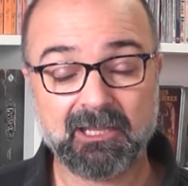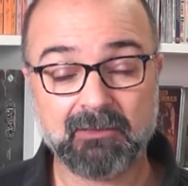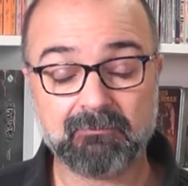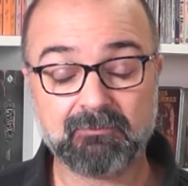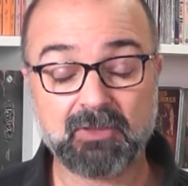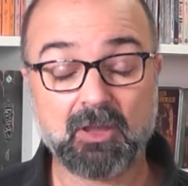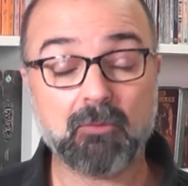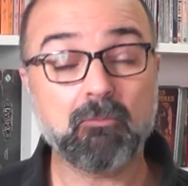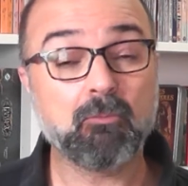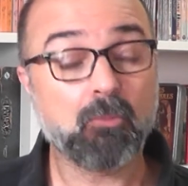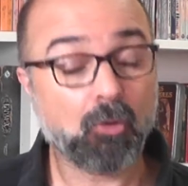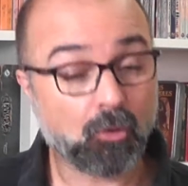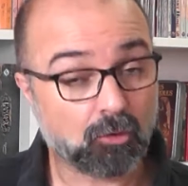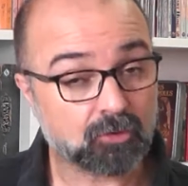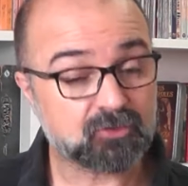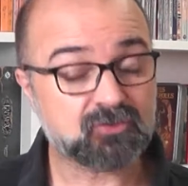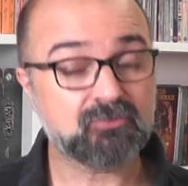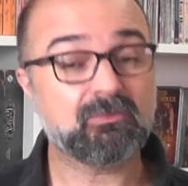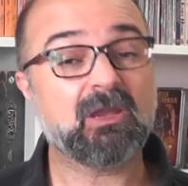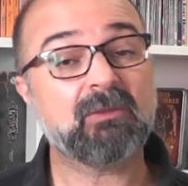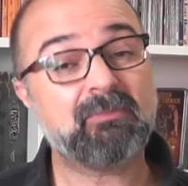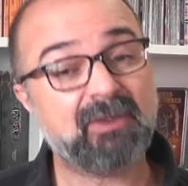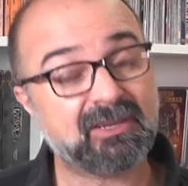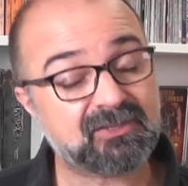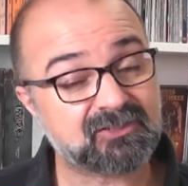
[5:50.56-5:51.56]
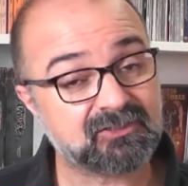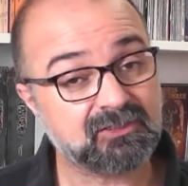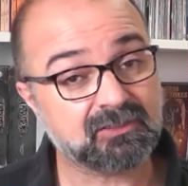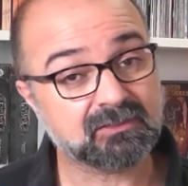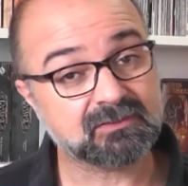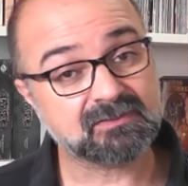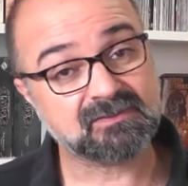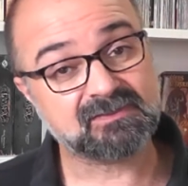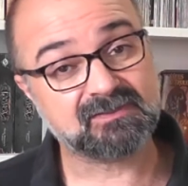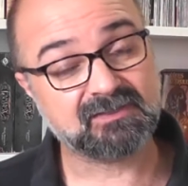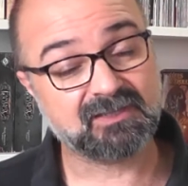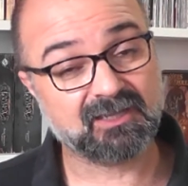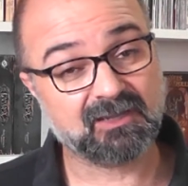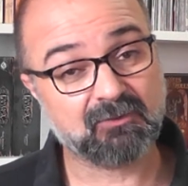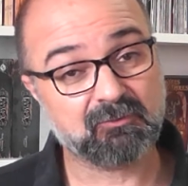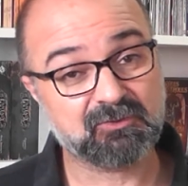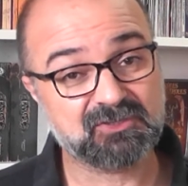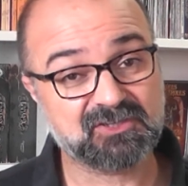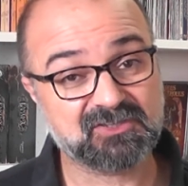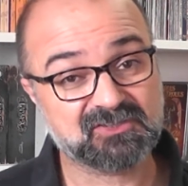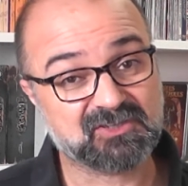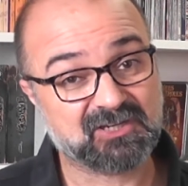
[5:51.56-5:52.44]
More to my Patreons, which is